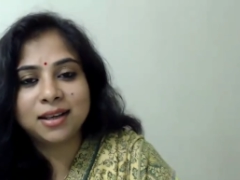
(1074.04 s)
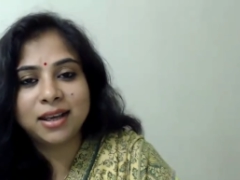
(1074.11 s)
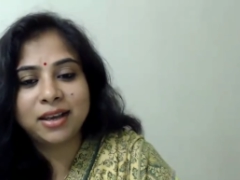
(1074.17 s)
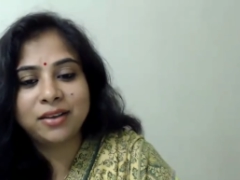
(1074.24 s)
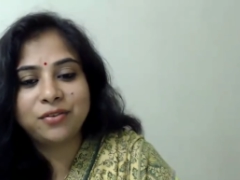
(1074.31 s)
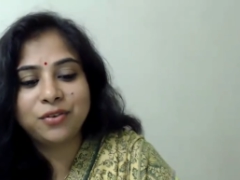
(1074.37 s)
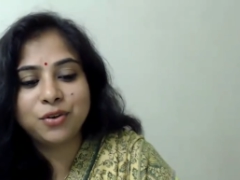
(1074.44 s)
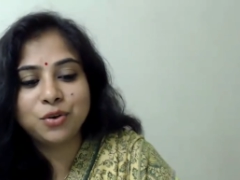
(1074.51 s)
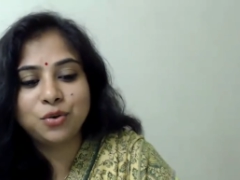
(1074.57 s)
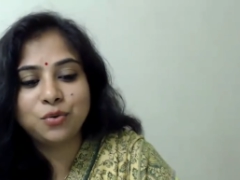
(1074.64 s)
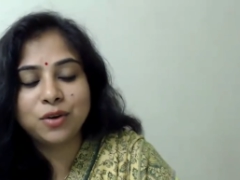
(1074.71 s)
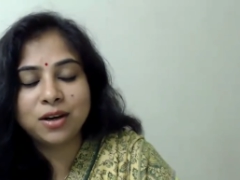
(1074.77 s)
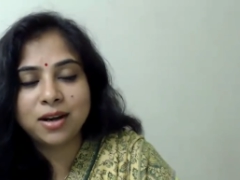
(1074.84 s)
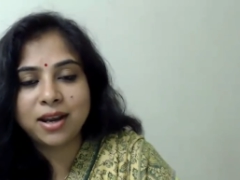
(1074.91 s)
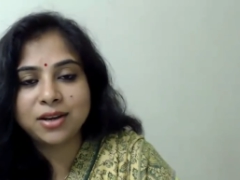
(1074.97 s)
if you
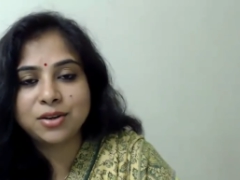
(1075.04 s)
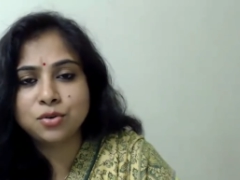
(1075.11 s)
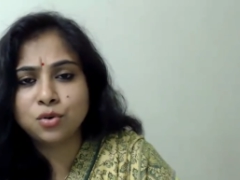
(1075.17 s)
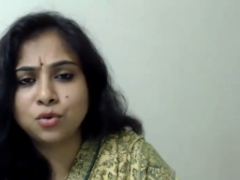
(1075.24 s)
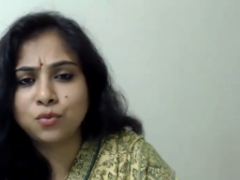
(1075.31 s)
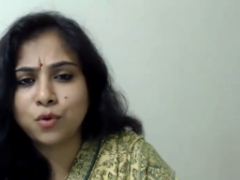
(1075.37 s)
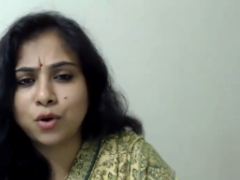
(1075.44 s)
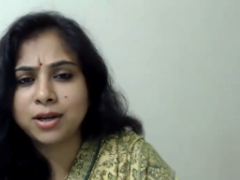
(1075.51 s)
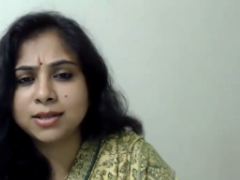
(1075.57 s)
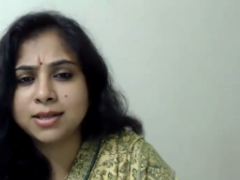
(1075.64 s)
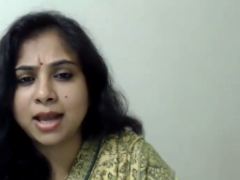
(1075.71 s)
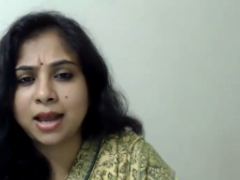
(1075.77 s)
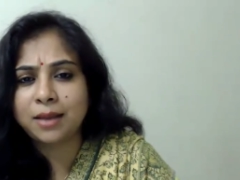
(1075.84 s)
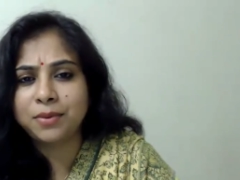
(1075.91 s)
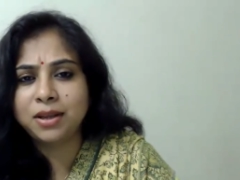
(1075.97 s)
would like to know what is
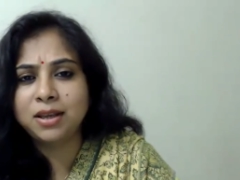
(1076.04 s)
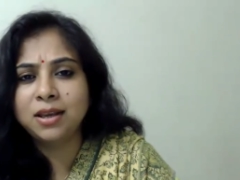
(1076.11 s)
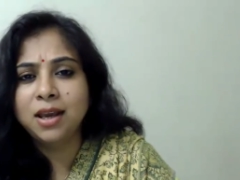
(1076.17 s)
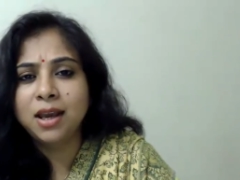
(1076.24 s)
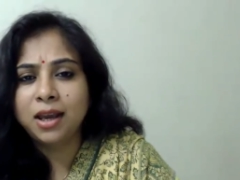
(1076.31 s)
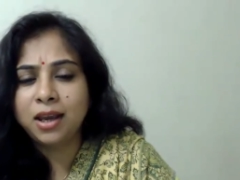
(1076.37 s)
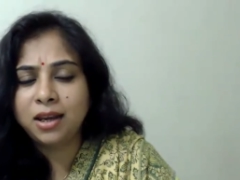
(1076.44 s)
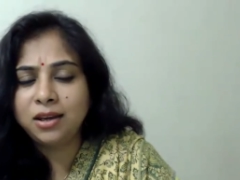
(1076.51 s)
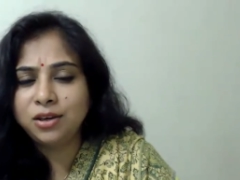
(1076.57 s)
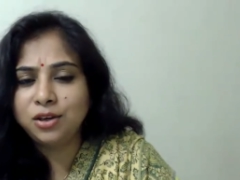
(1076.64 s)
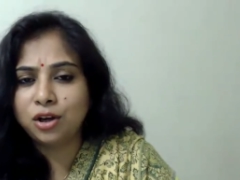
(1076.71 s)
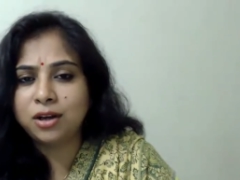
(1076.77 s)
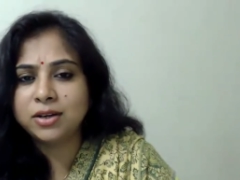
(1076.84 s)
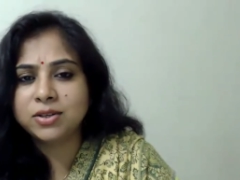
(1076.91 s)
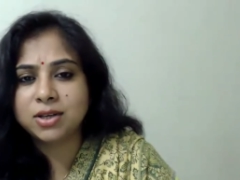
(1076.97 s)
happening in
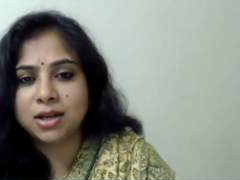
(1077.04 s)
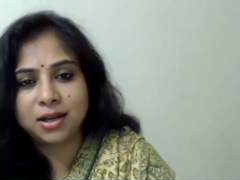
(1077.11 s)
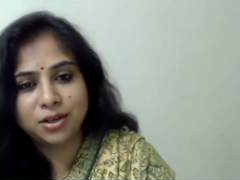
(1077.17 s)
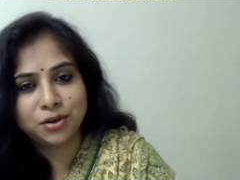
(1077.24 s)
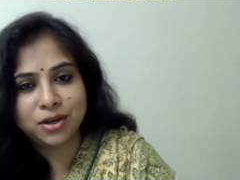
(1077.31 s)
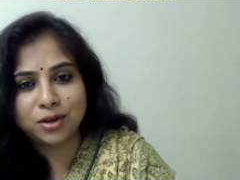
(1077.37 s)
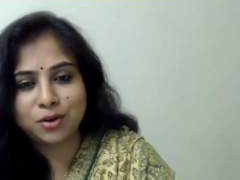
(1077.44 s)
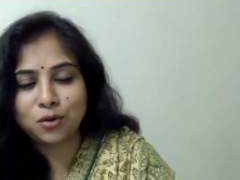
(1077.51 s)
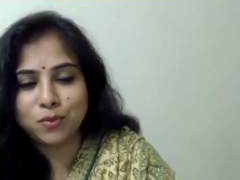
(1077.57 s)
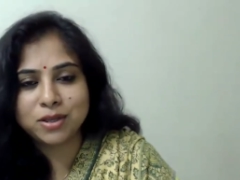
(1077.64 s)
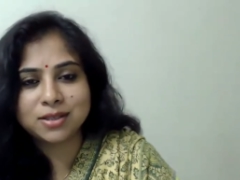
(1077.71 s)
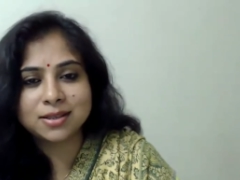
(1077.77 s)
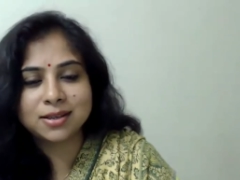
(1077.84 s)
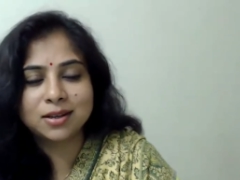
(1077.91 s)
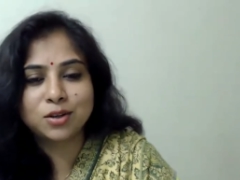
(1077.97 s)
your chart, you can
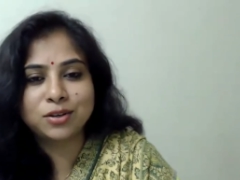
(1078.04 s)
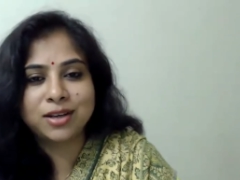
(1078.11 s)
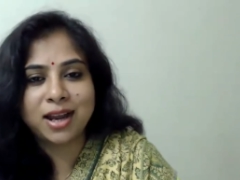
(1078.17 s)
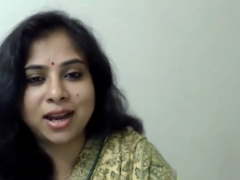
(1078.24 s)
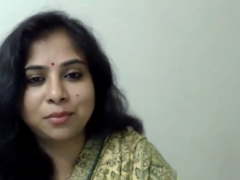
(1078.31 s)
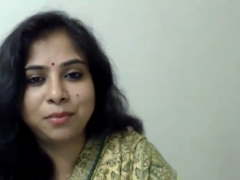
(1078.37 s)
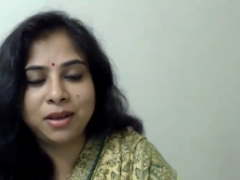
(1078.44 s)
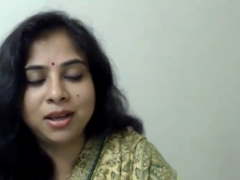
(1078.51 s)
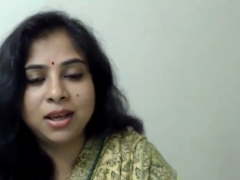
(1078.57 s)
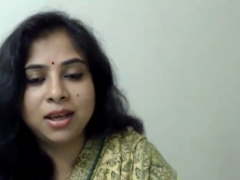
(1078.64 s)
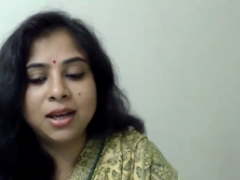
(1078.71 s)
always contact me.